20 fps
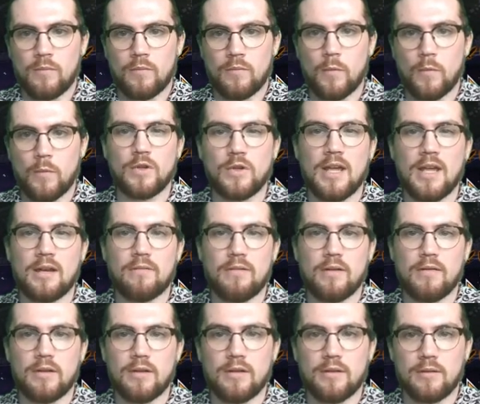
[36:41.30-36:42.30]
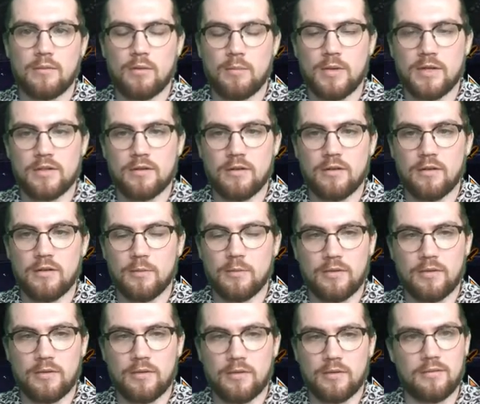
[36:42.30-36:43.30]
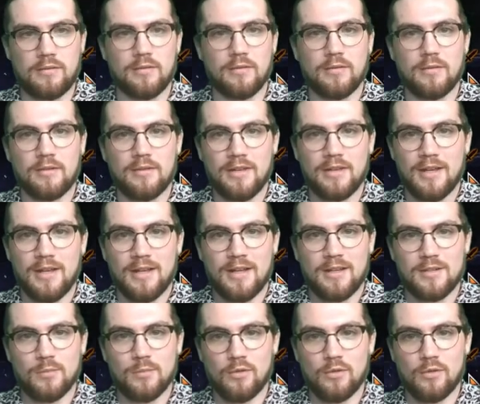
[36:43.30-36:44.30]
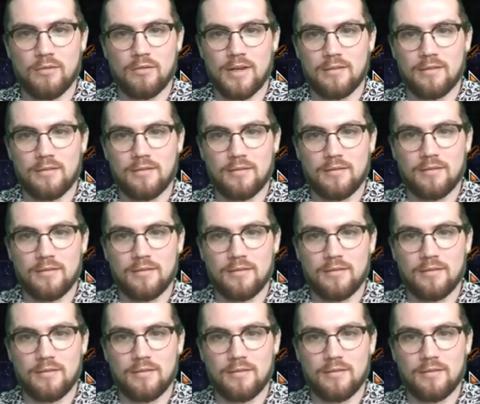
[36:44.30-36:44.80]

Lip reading: I'm sure he can't have anything. What am I talking about? It's 1 green.